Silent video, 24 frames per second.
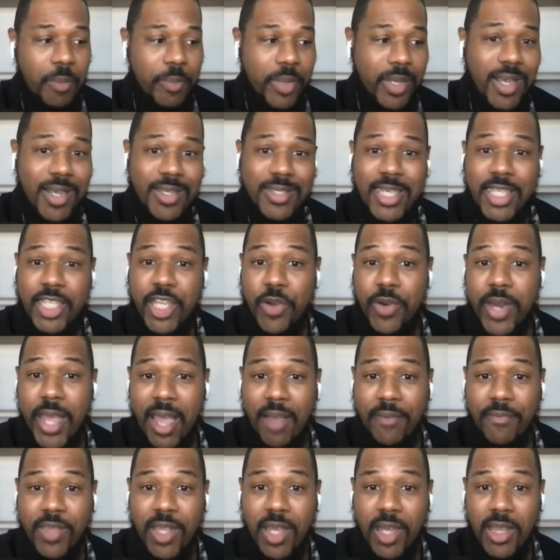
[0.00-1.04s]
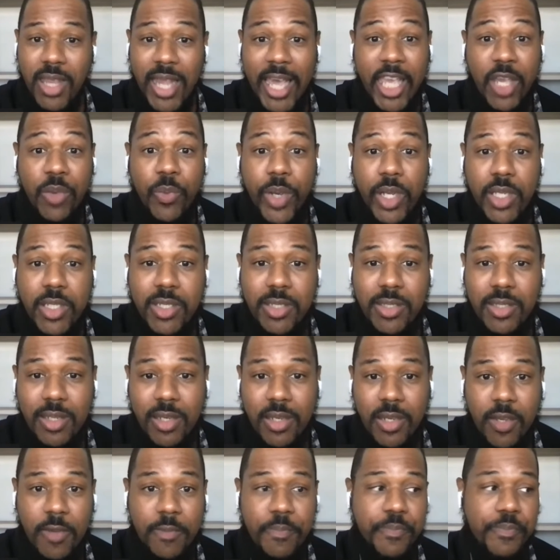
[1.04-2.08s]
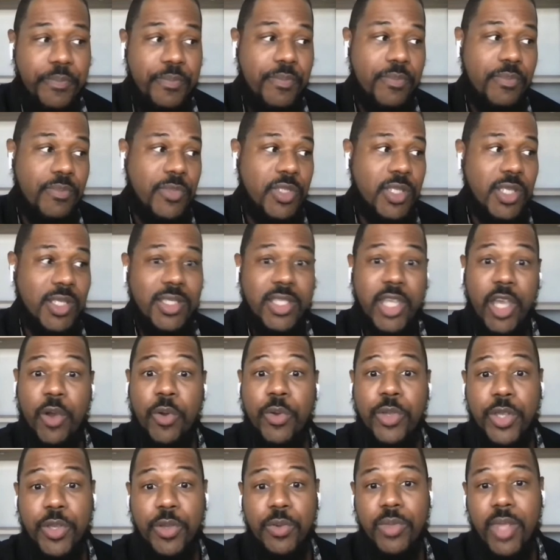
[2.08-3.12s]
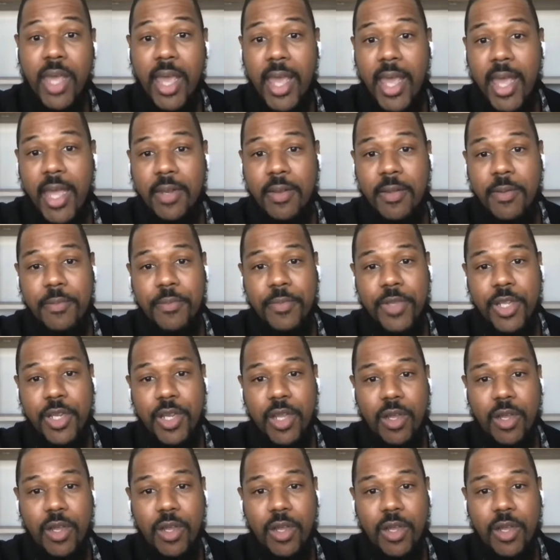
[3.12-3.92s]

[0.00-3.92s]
because they don't have the language to tell you that,